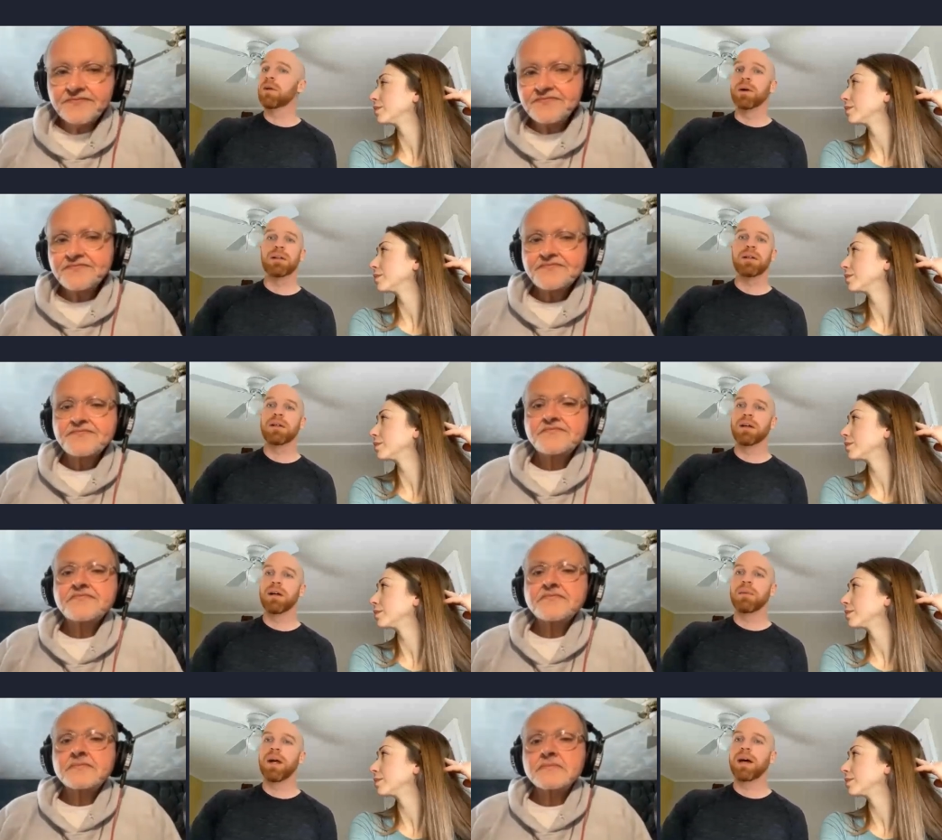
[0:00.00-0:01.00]
Speaker 1: quickly.
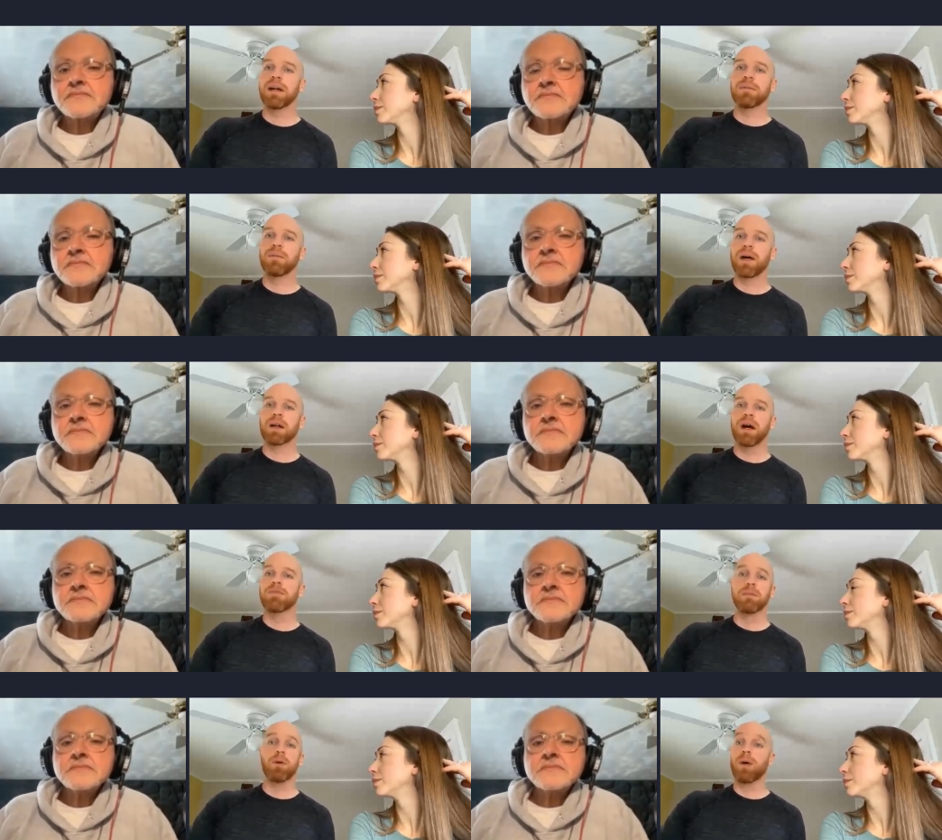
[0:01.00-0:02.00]
Um, not in a not a
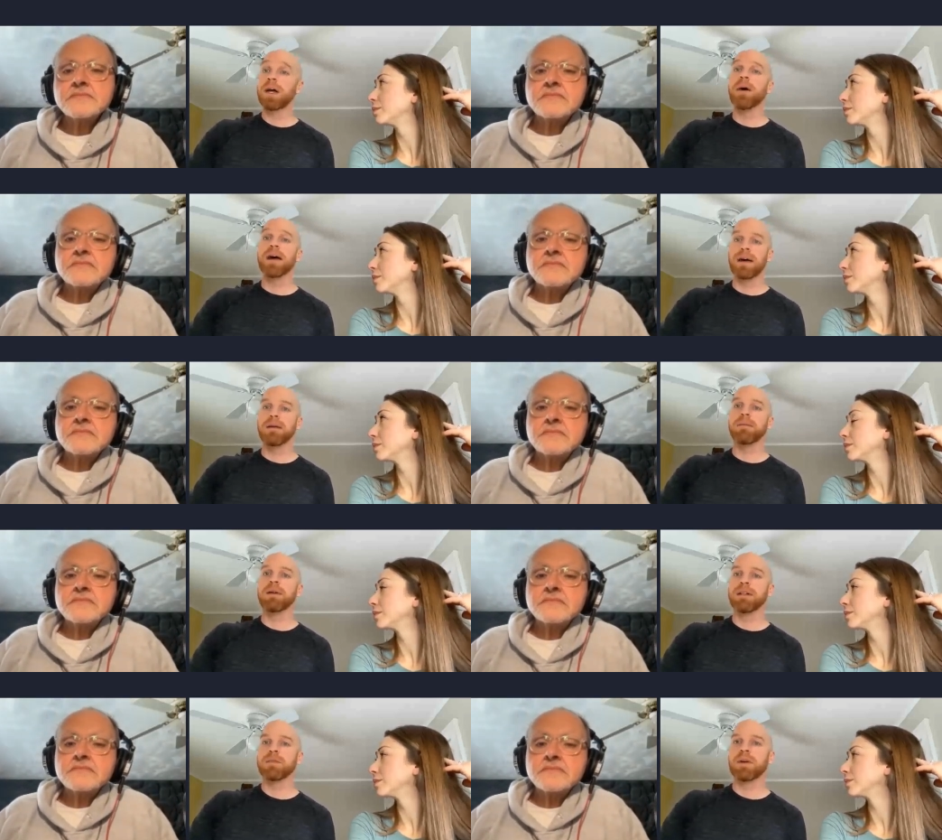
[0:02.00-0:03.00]
comfortable way by any
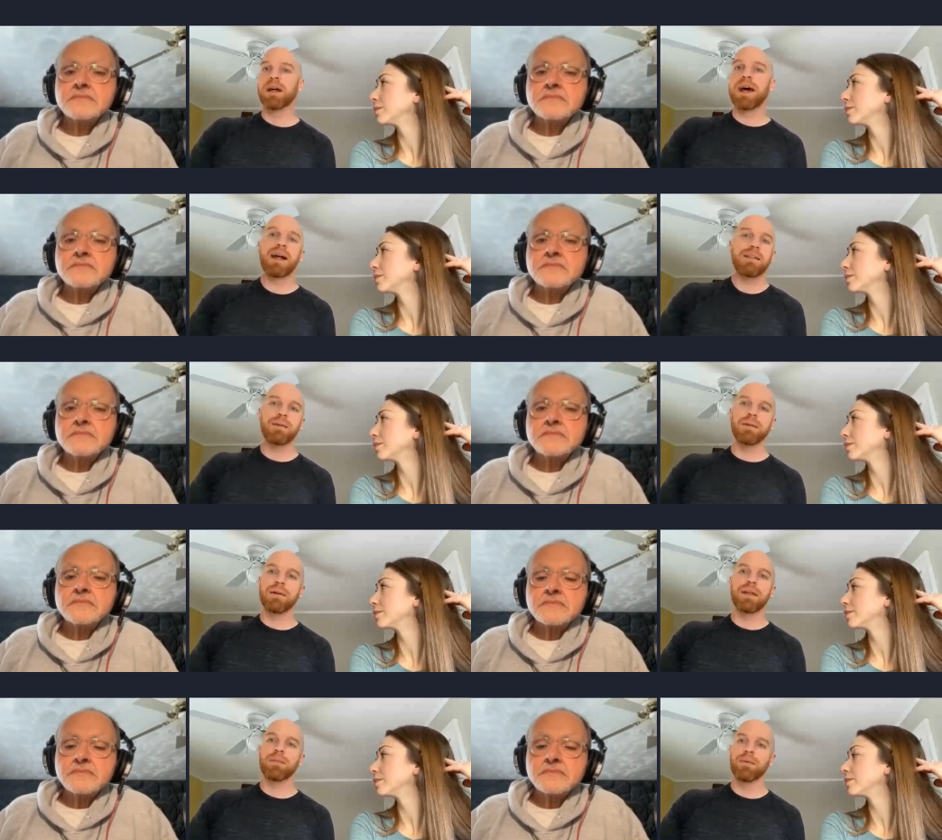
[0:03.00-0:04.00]
means, but I had to
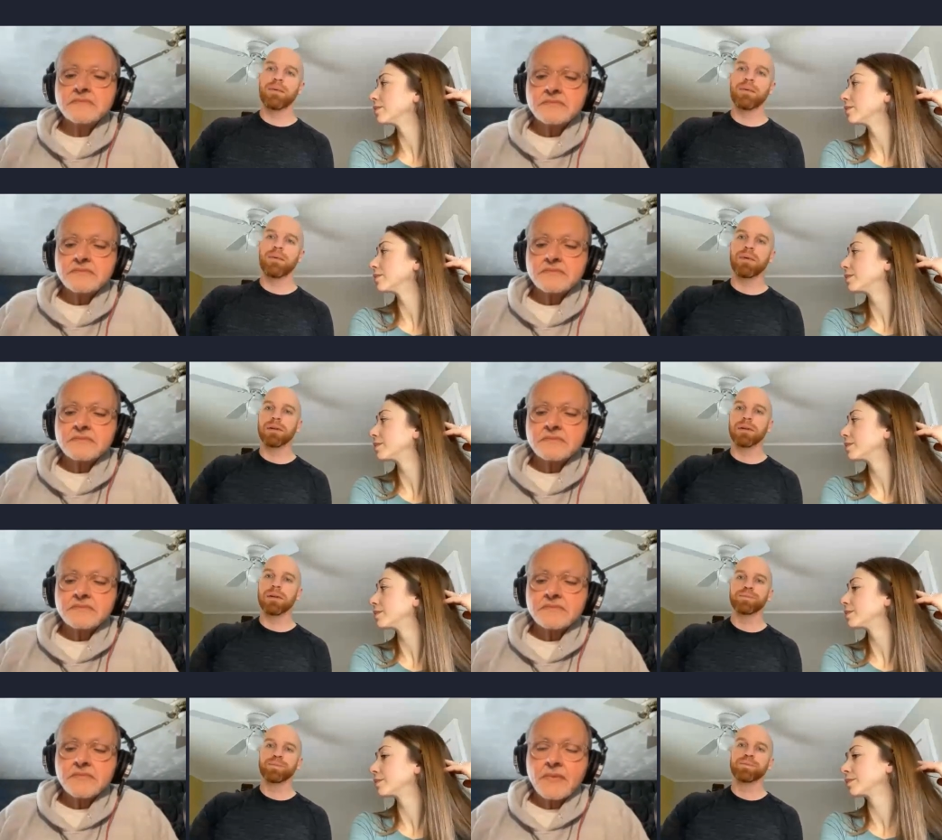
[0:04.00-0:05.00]
at that point.
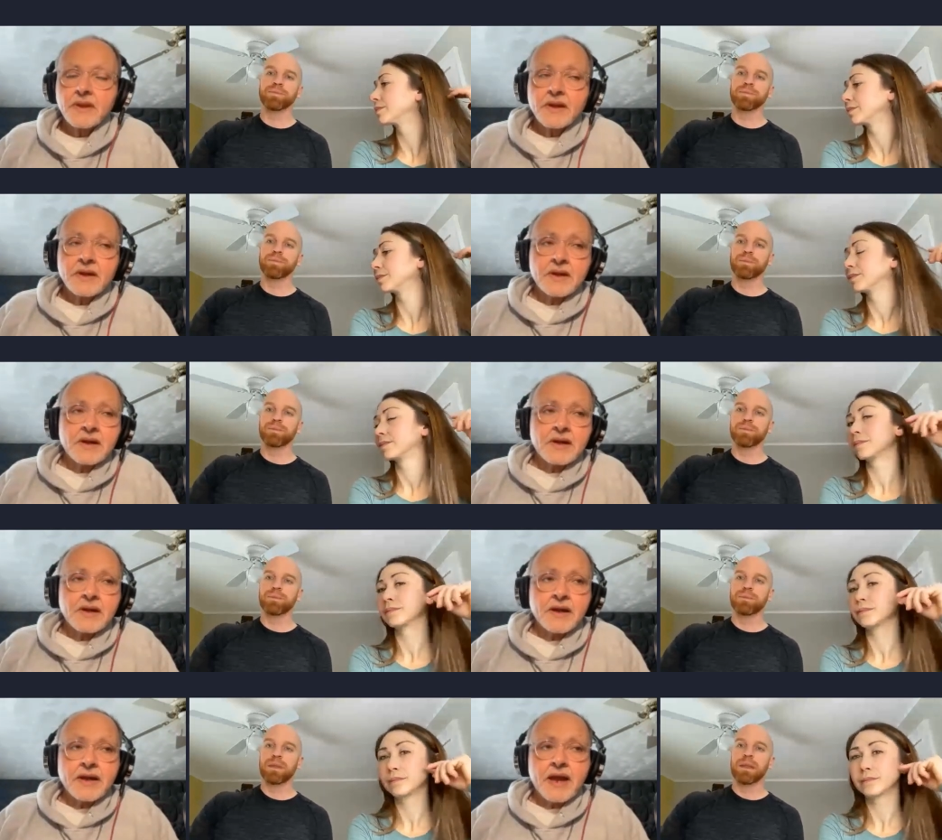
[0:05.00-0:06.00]

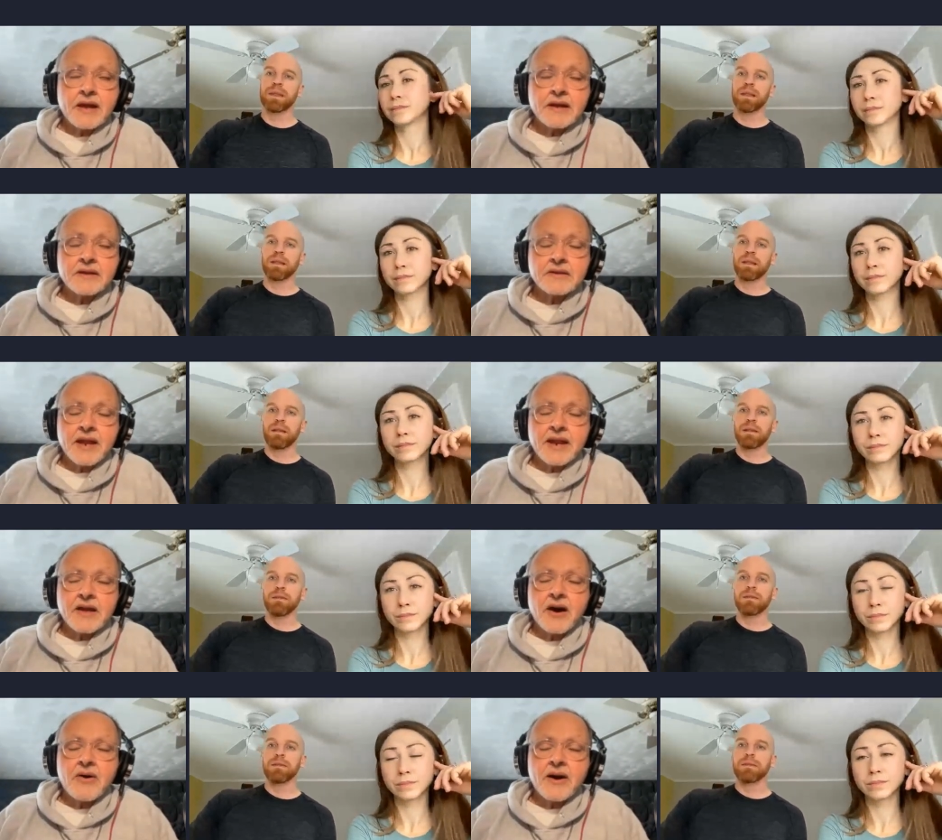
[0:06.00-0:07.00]
Speaker 2: Yeah, and letting
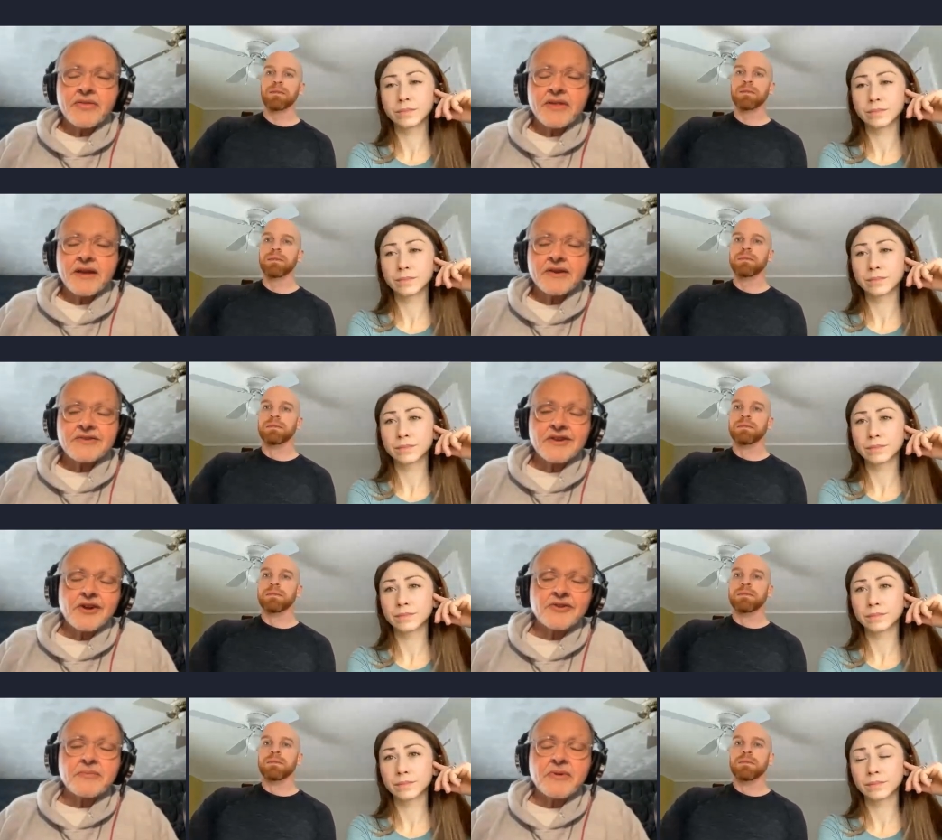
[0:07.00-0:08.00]
go, I think, is the
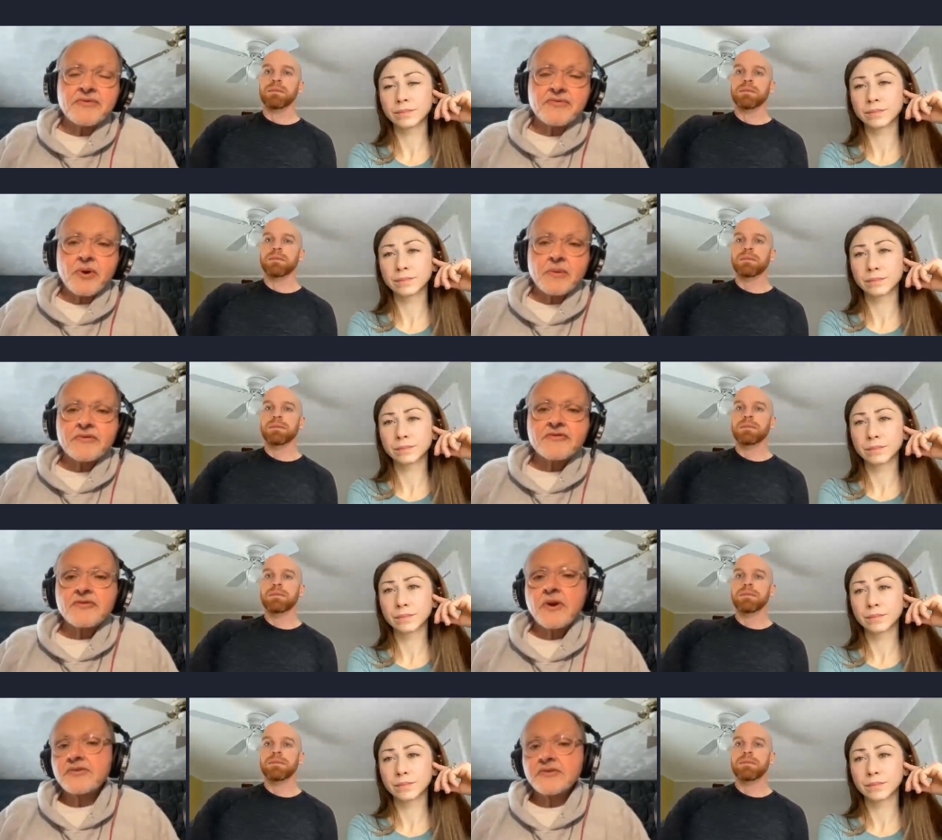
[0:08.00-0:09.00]
ultimate form of
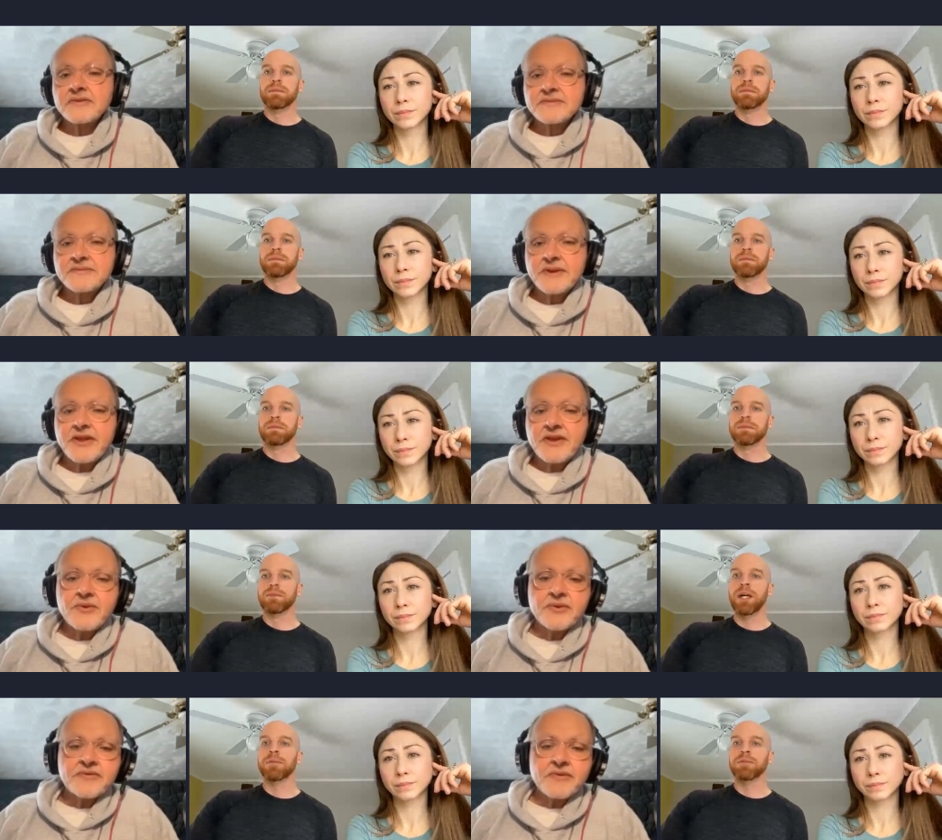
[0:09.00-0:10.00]
trust in the
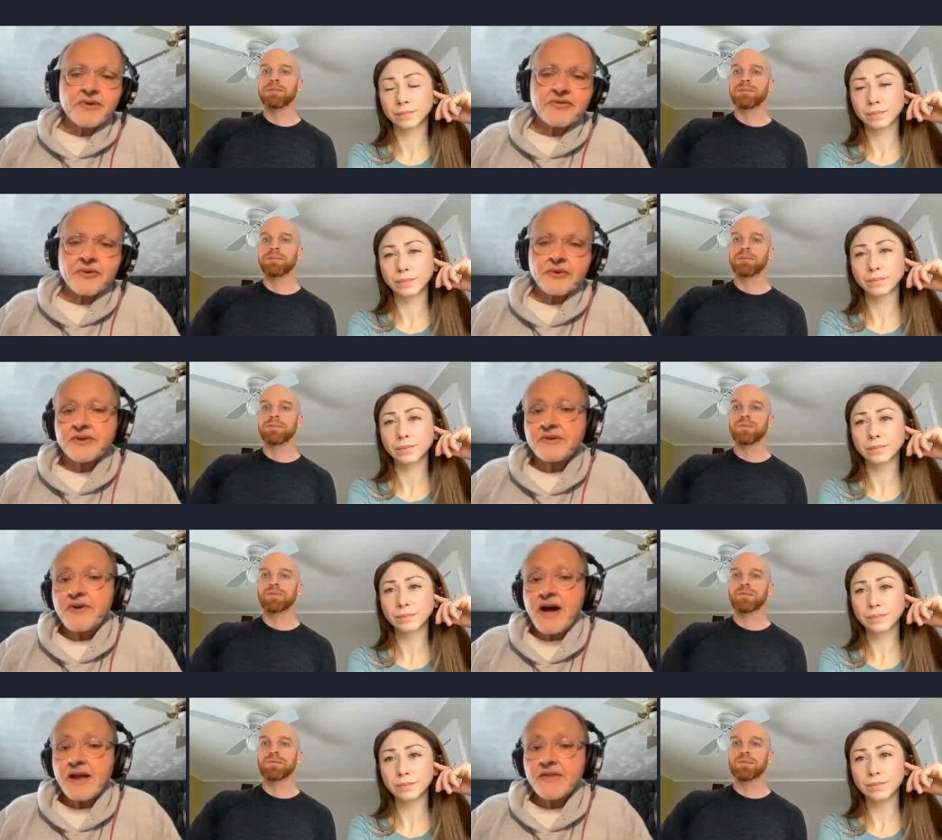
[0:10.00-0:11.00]
universe or the
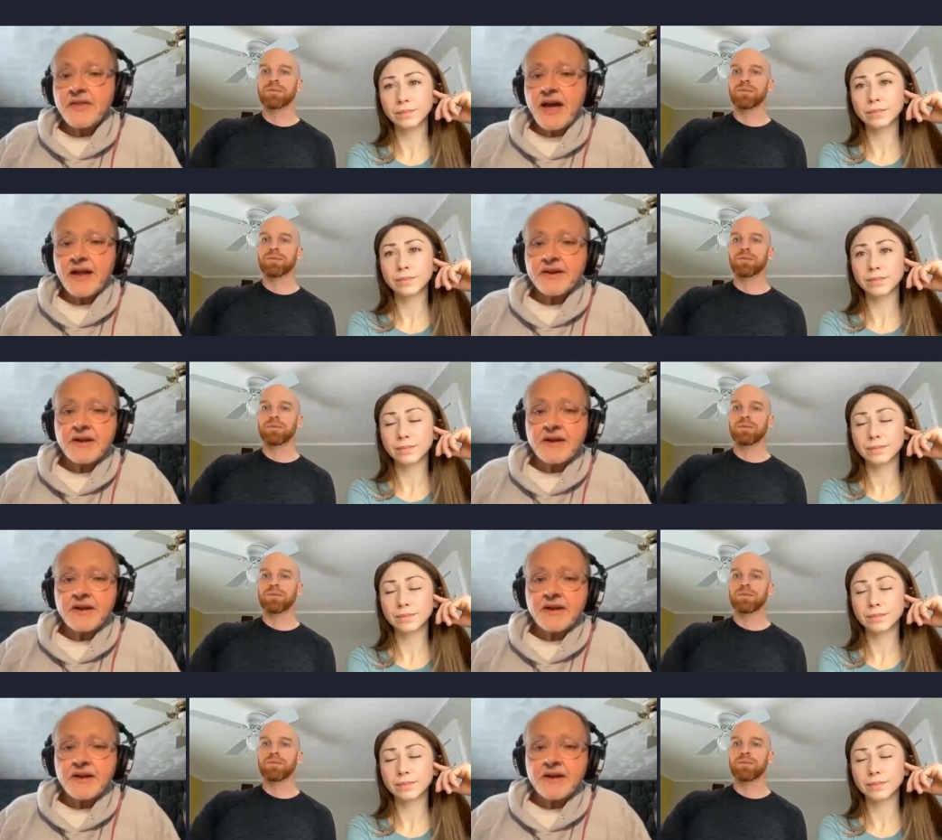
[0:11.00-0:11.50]
divine that